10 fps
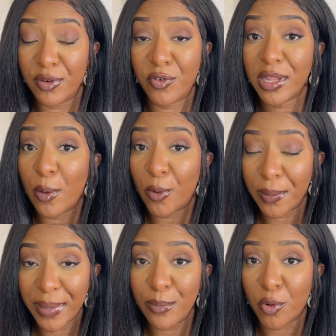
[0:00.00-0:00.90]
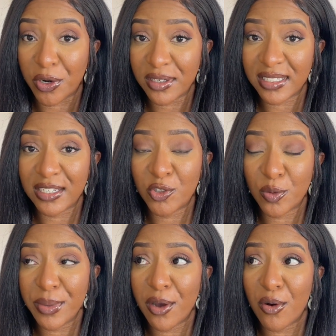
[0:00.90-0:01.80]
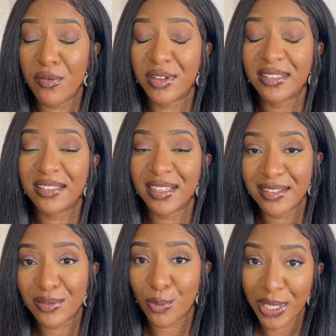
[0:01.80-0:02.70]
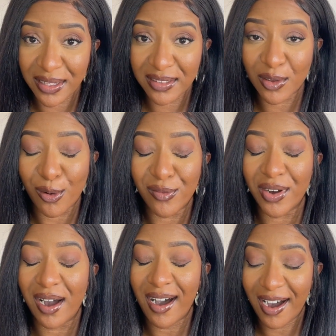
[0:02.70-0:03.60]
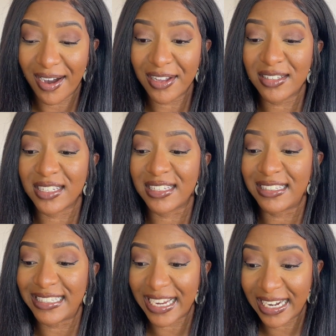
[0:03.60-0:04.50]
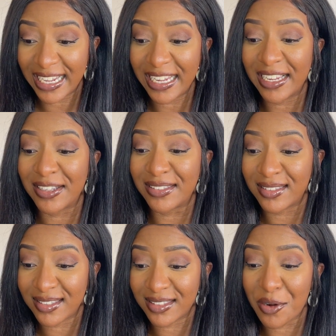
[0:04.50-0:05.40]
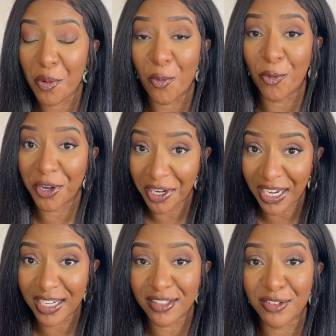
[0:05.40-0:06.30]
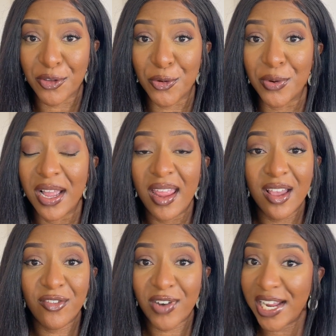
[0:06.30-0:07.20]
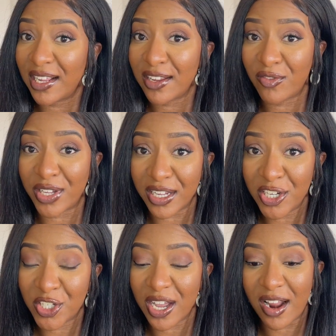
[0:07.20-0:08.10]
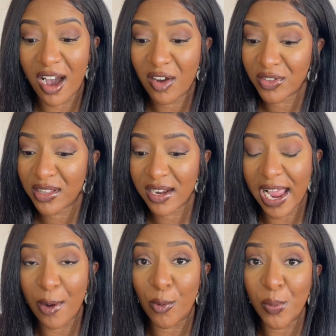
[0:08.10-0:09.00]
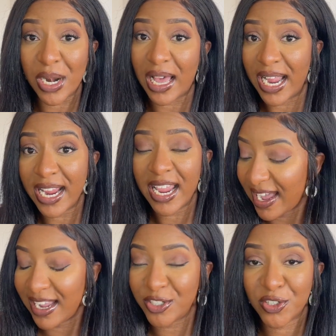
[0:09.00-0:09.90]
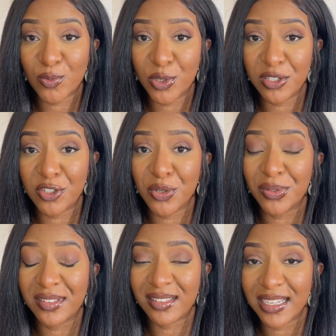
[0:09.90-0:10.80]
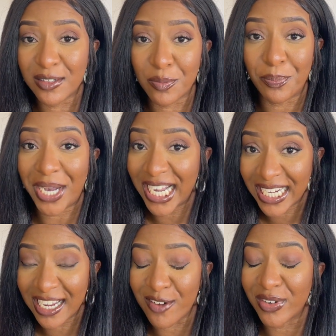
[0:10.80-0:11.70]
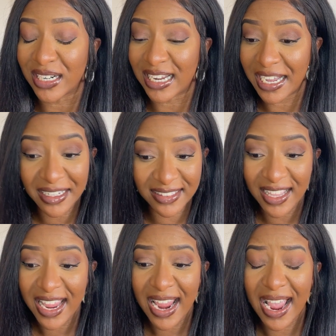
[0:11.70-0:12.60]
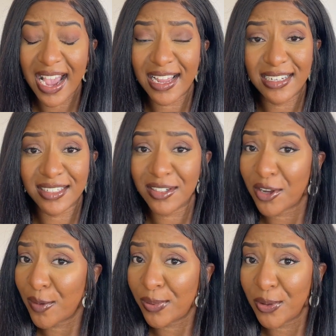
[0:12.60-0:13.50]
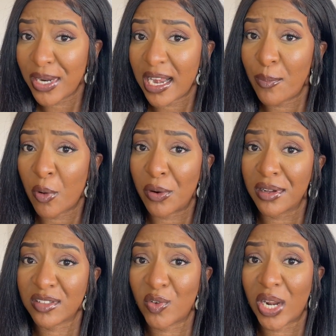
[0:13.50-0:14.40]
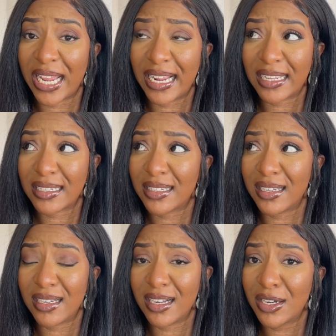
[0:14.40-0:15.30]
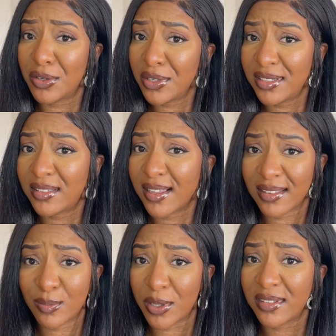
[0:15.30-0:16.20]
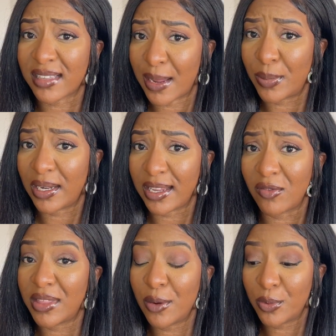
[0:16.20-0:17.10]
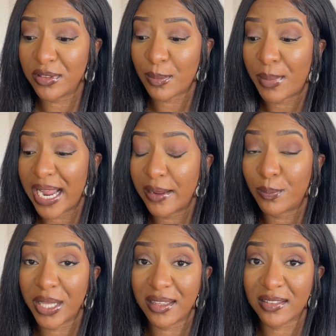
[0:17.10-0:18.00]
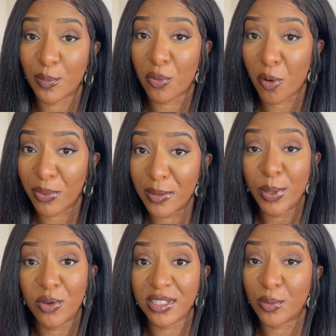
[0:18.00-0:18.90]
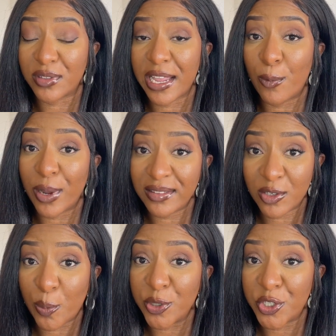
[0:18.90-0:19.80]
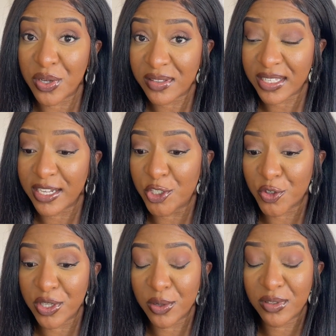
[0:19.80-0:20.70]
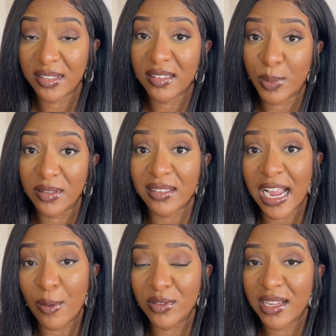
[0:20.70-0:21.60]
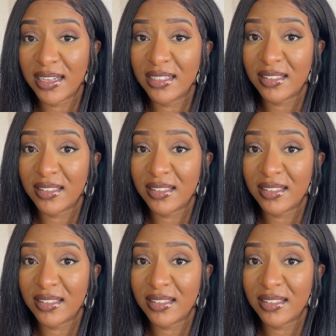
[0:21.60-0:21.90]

for that one main product, it took me over 6 weeks of hard, daily, consistent work to finally finish. And after that, I won't lie, I just wanted to sit back and relax. And I didn't upload any products for like a good 6 months, I believe. That was my biggest problem because it was a wasted opportunity. During those 6 months, I was getting